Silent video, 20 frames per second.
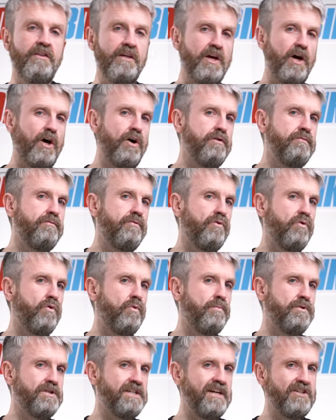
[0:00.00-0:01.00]
The overall
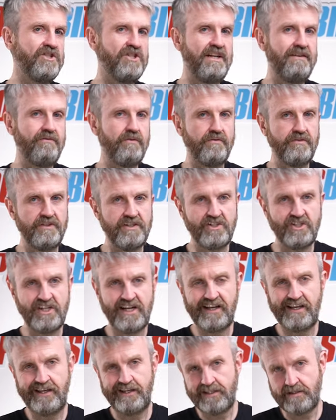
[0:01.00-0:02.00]
protection level for this
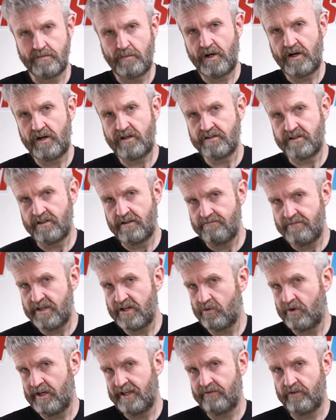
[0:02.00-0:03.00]
jacket is a pass at the
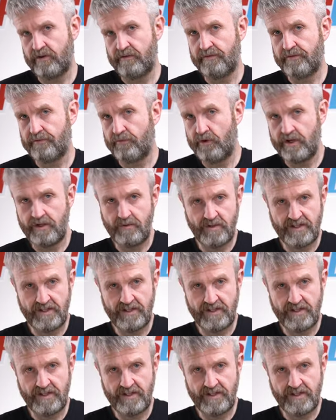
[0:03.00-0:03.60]
middle level of 3